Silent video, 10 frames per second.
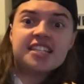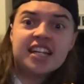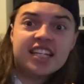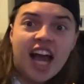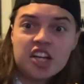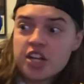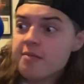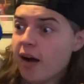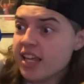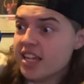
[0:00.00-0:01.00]
going to cash in
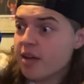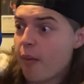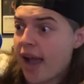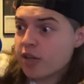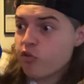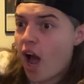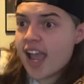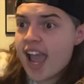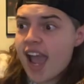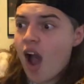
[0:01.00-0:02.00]
Money in the Bank right
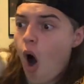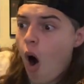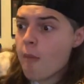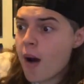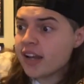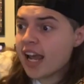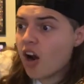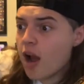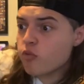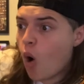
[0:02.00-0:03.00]
here on Monday
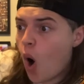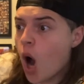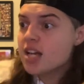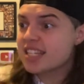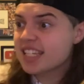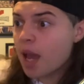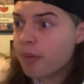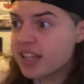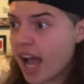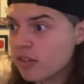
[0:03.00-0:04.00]
Night Raw,
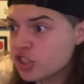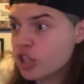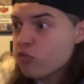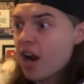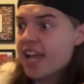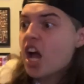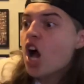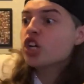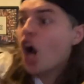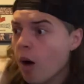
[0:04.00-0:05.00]
skipping down to the ring.
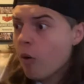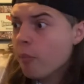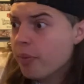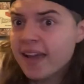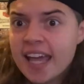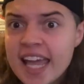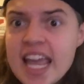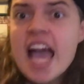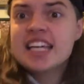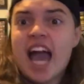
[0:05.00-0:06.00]
Come on, Biggie,
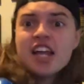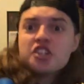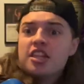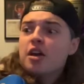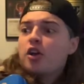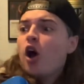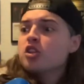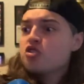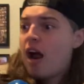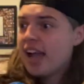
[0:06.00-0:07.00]
cash in the
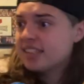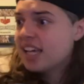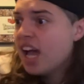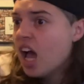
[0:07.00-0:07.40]
contract.